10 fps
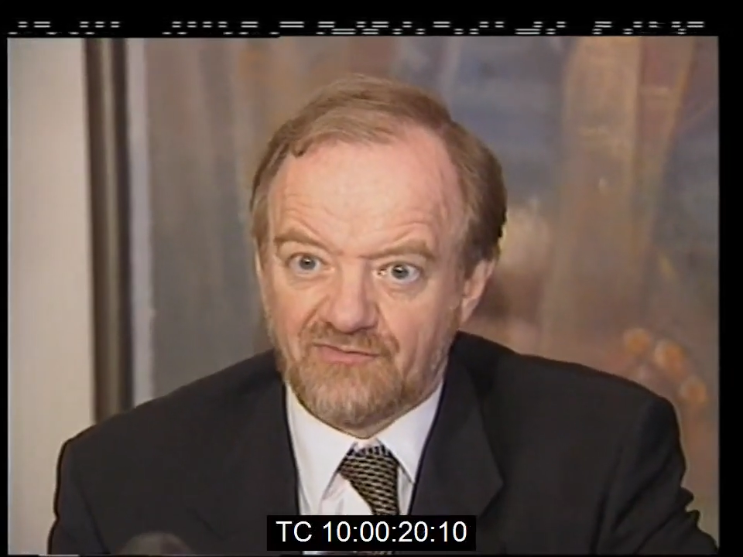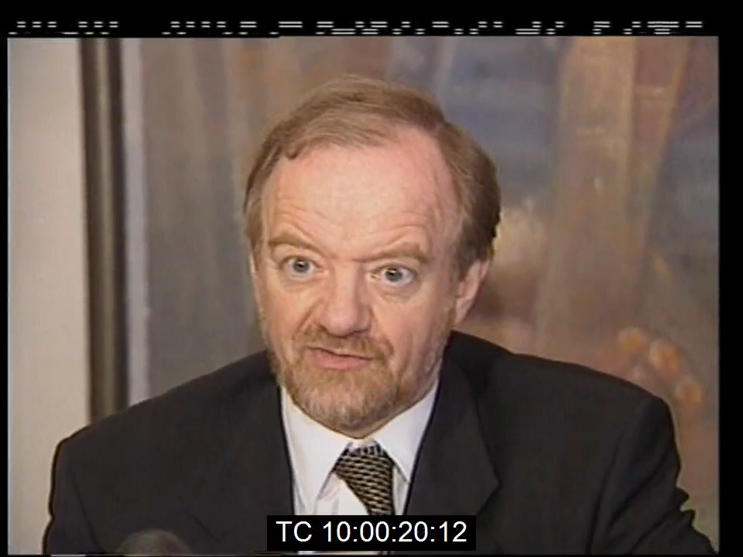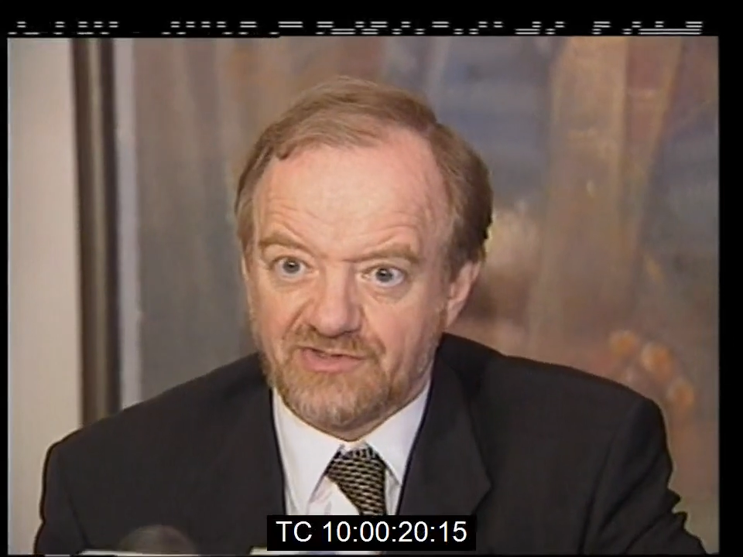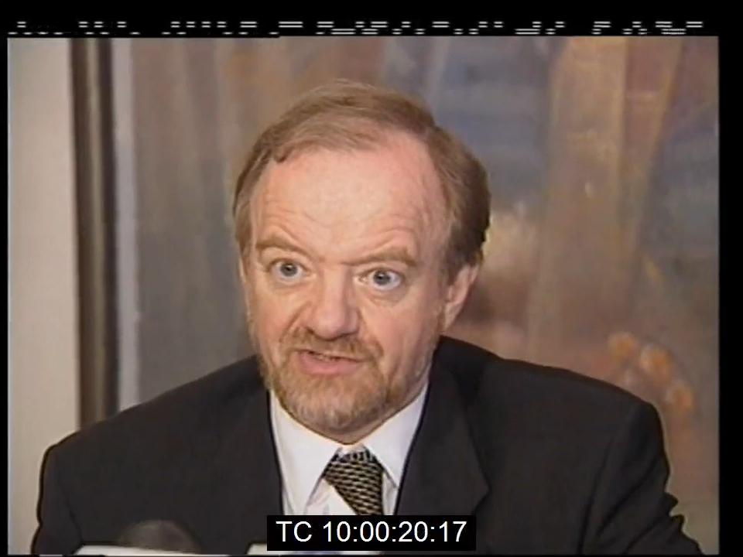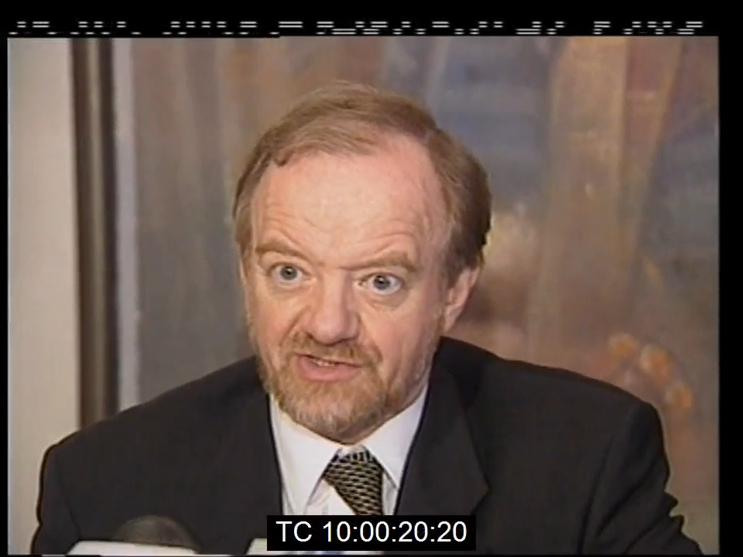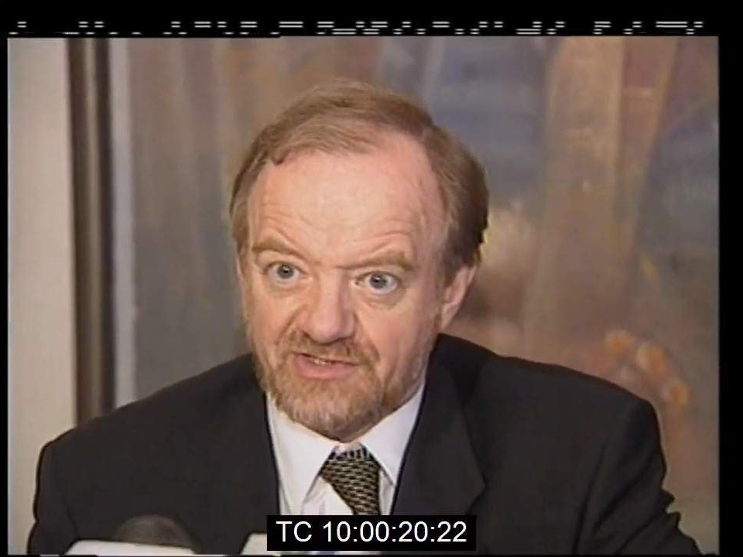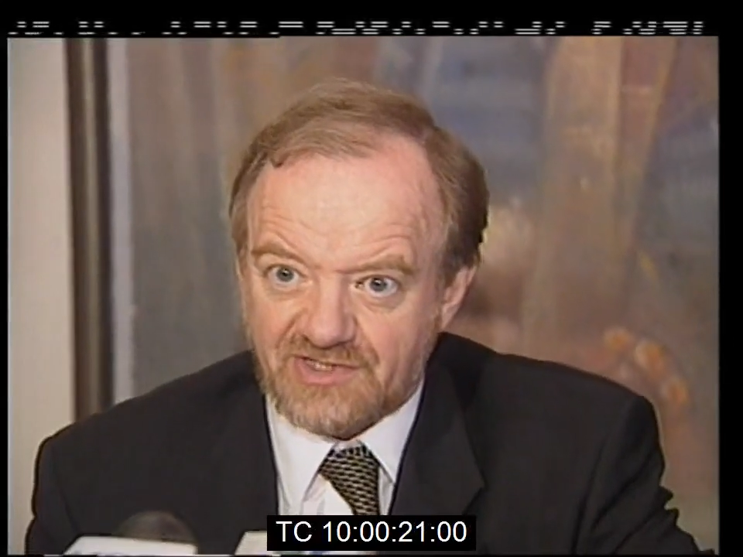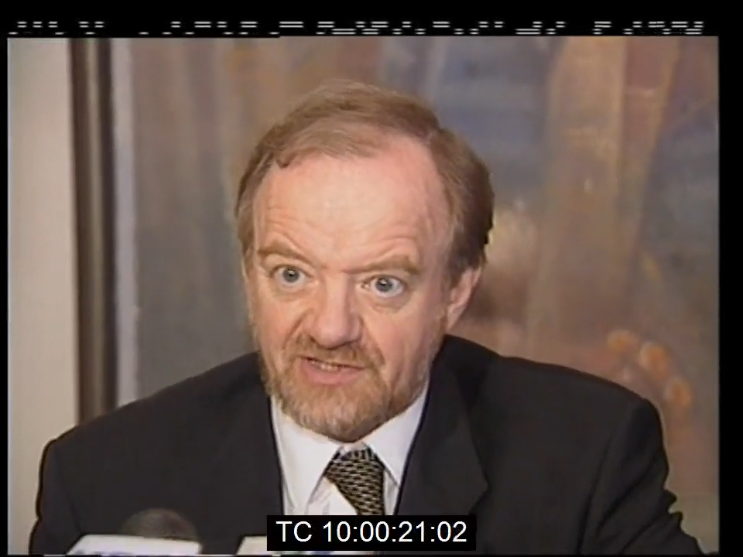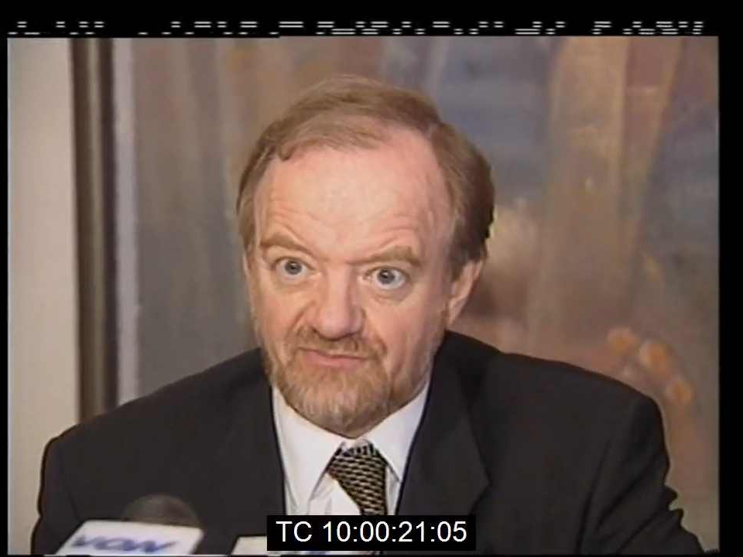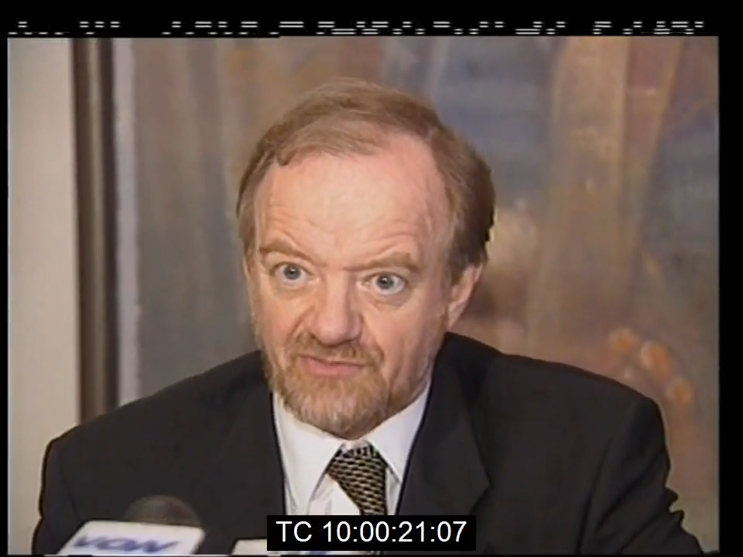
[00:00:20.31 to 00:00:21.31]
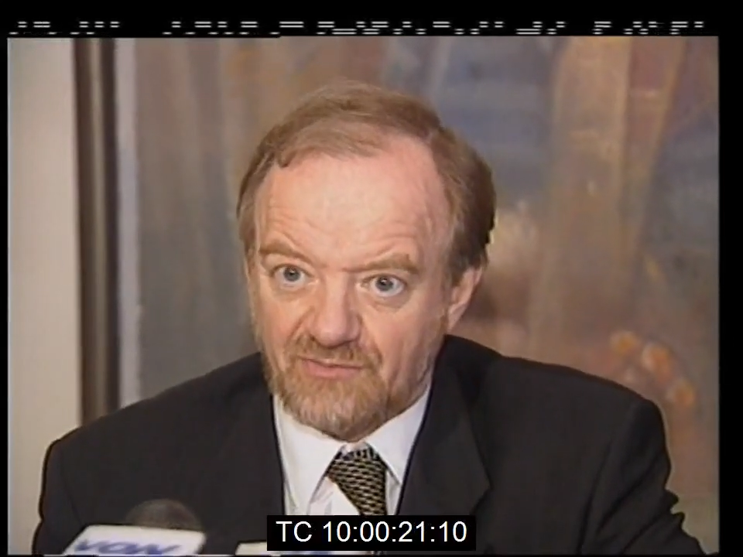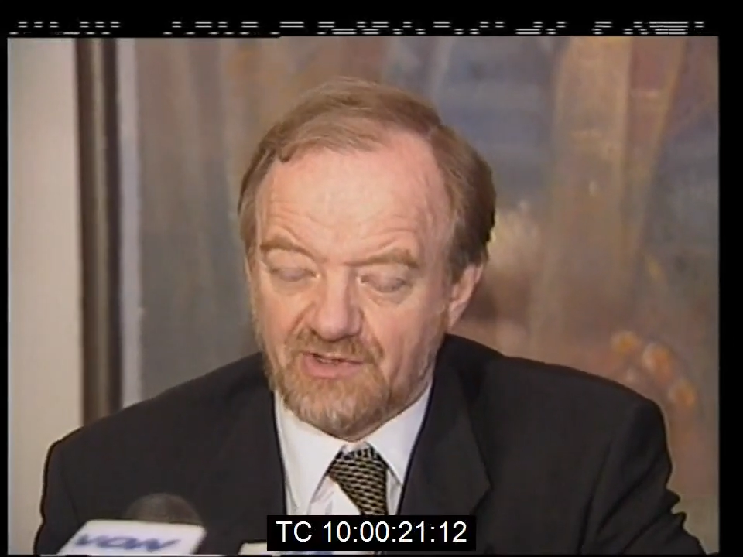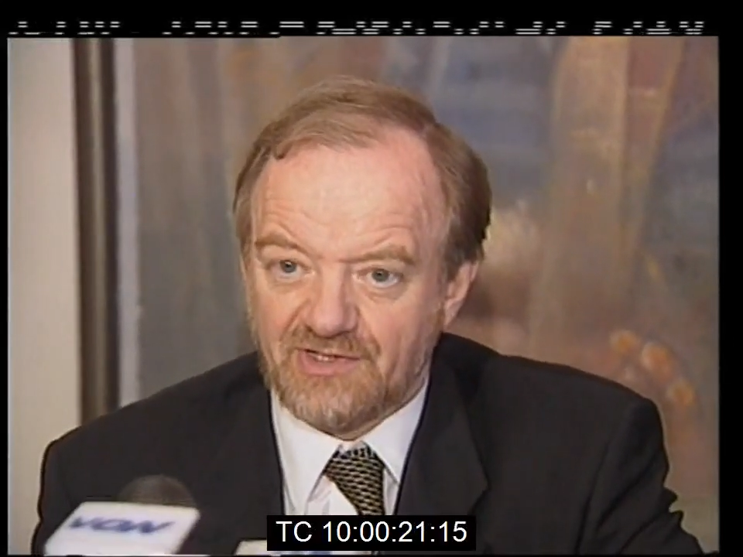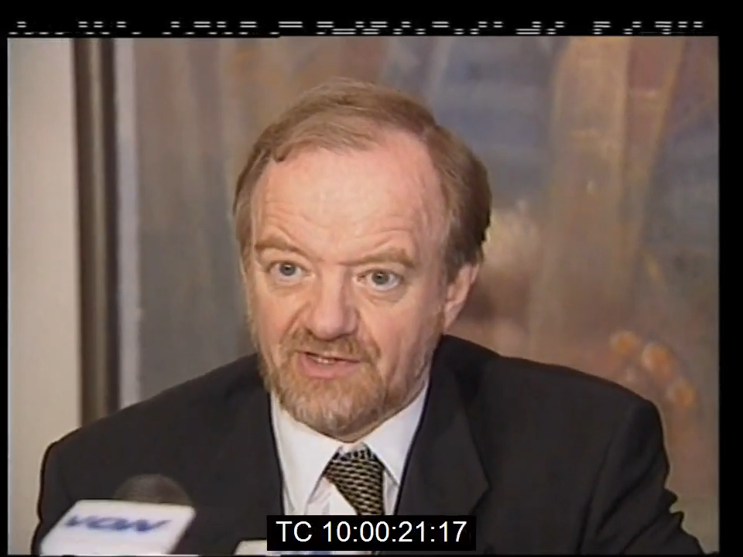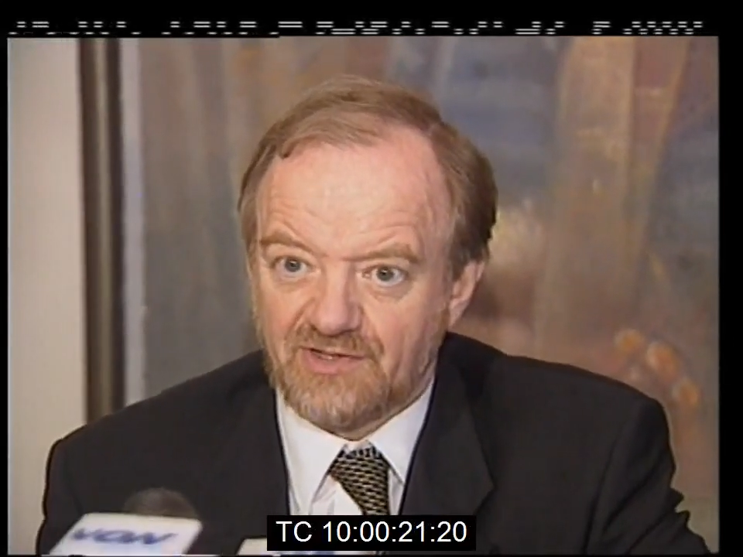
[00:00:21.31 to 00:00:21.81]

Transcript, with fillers: for the successful way